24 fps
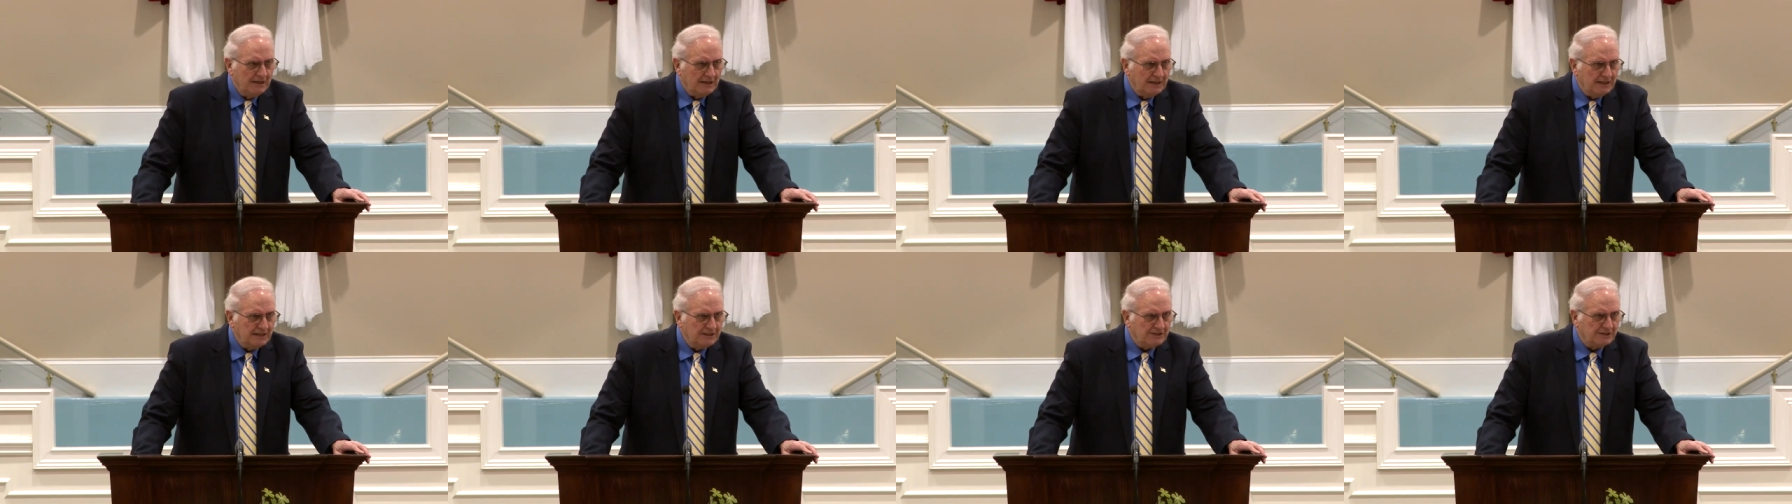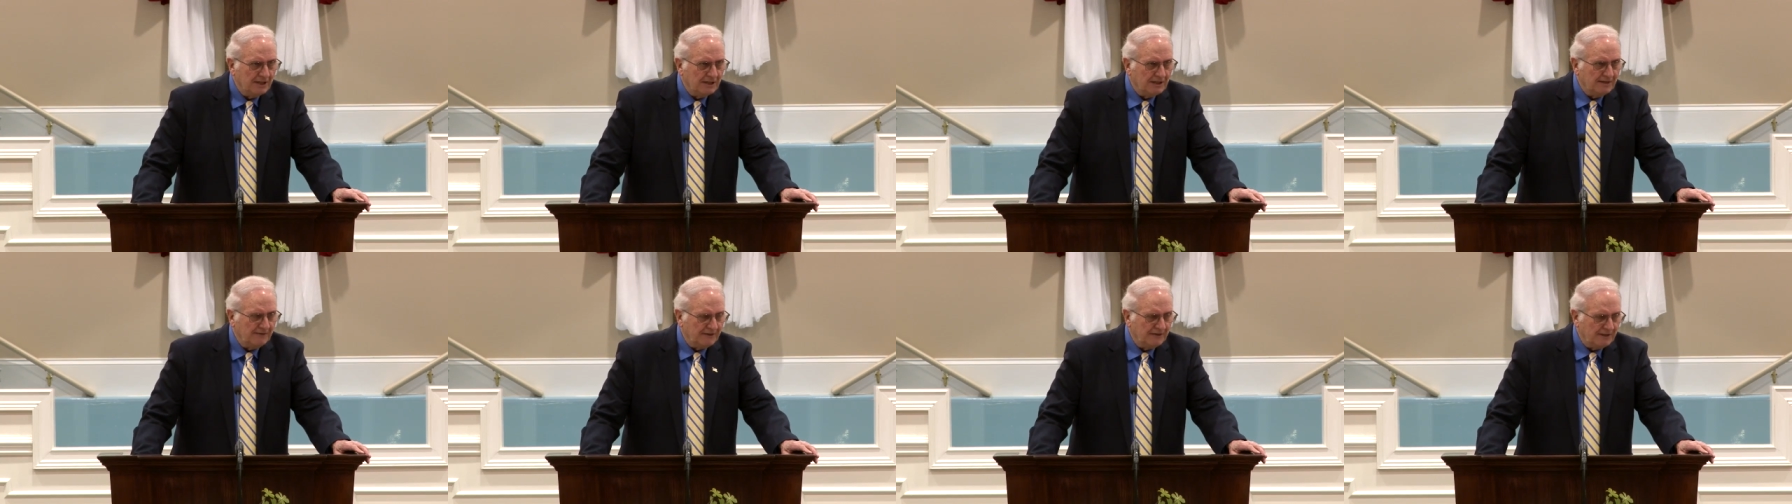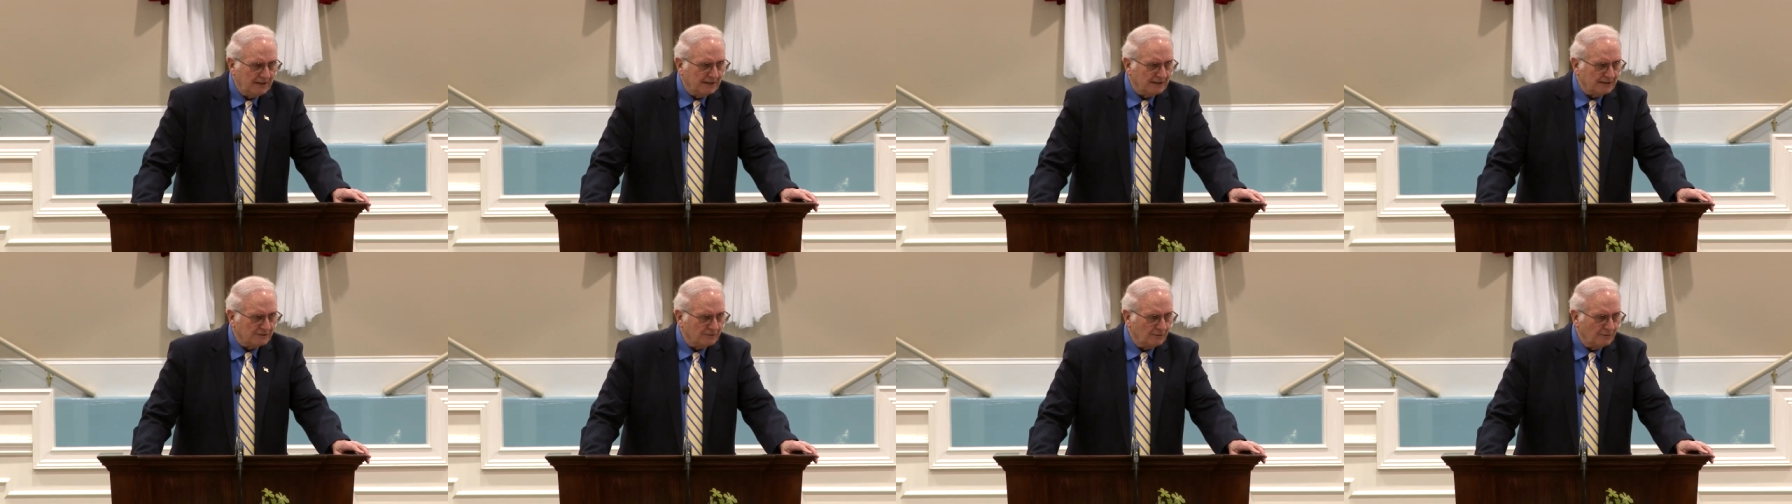he's none of
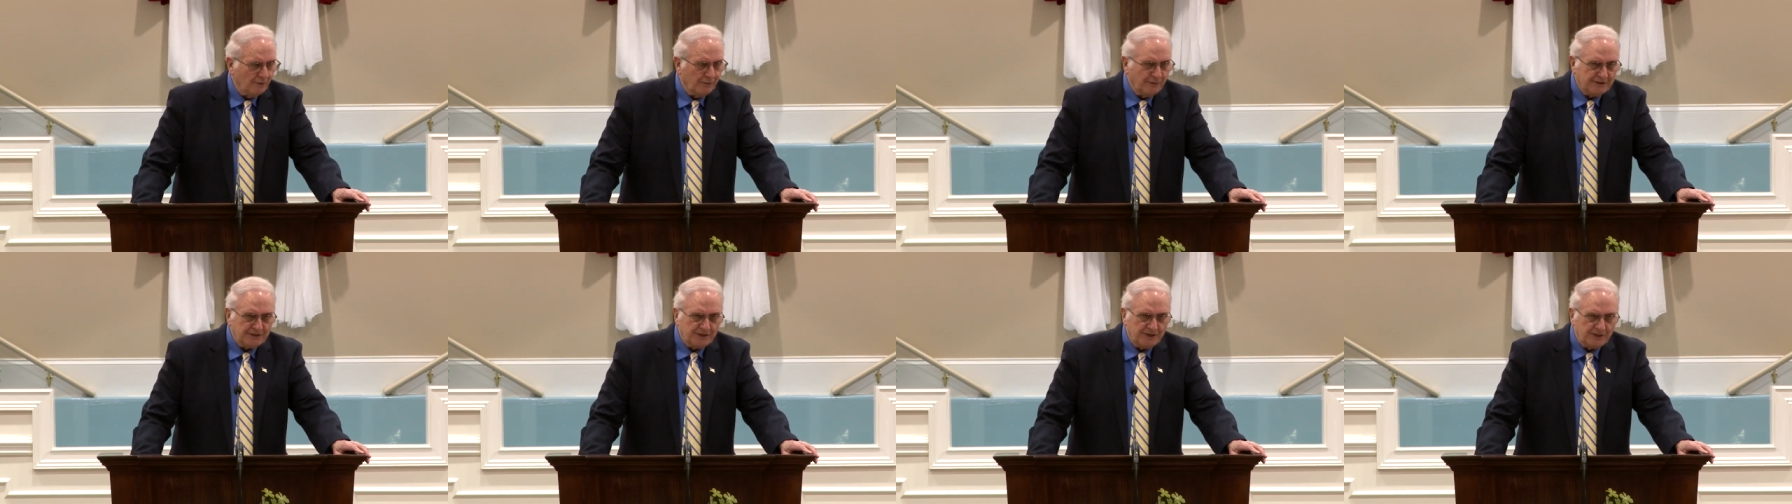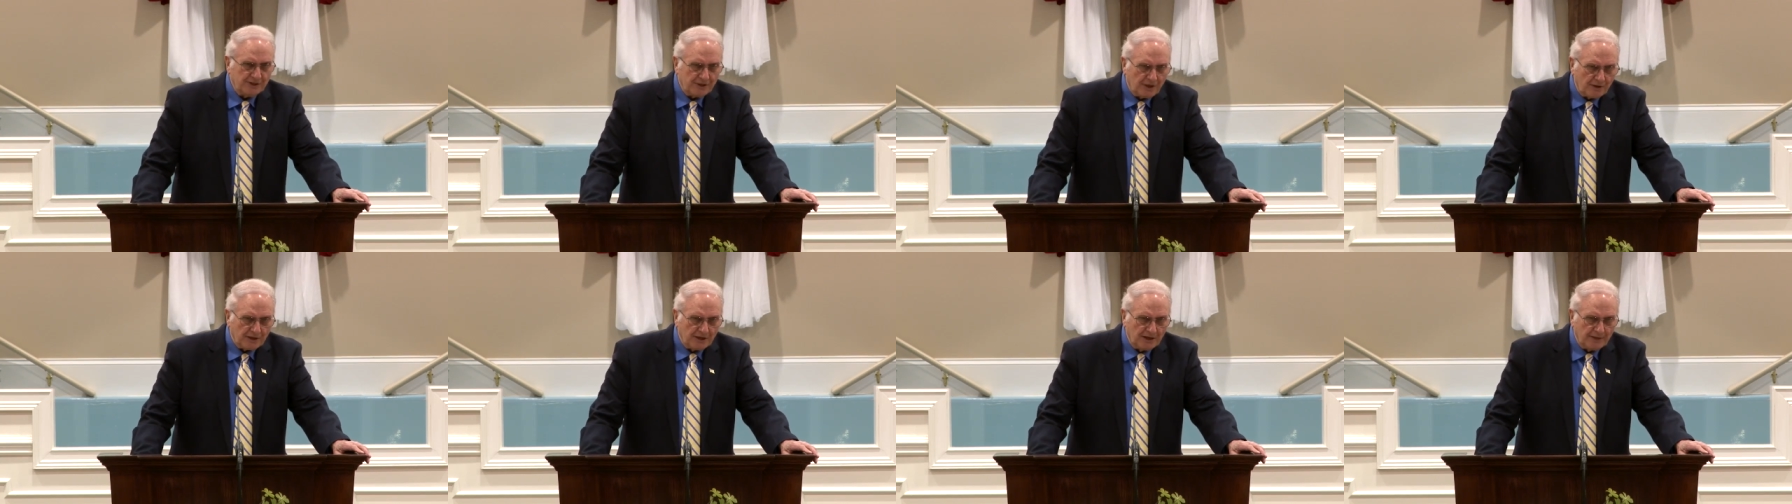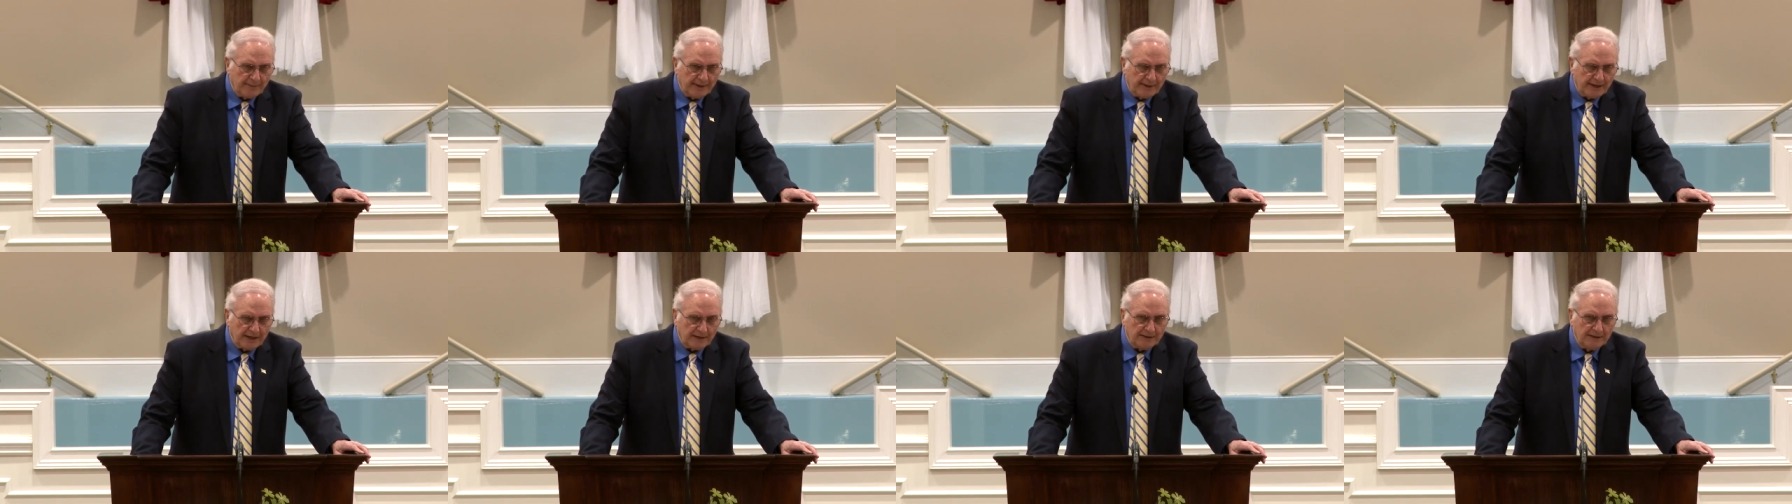his. Well, what's he talking
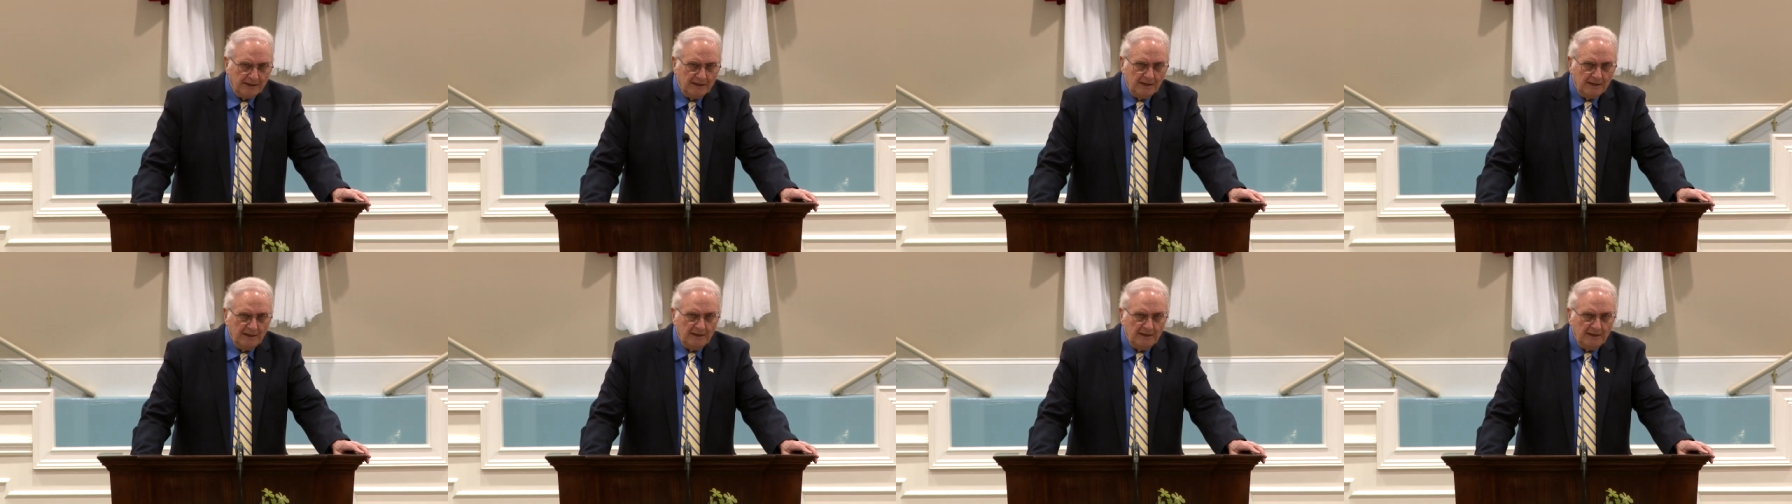about?